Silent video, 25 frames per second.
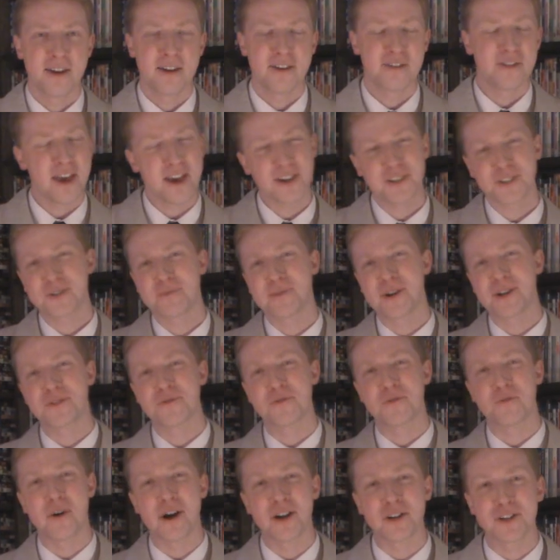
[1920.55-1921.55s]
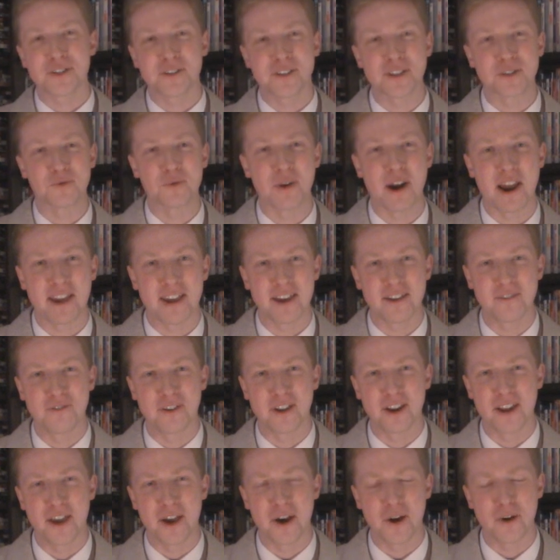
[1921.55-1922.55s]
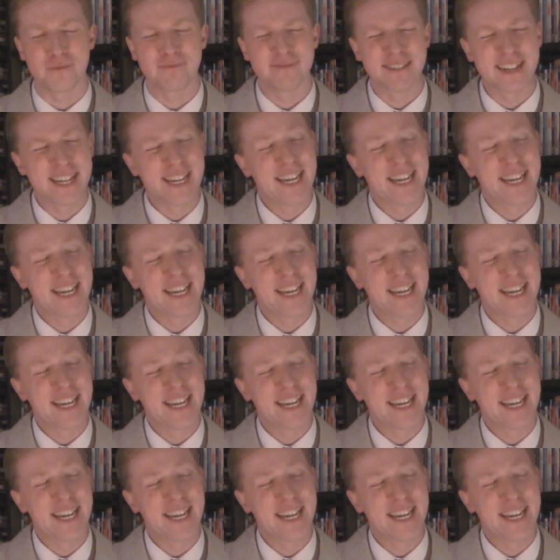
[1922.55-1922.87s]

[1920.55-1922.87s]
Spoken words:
Thanks so much for watching this ranking video.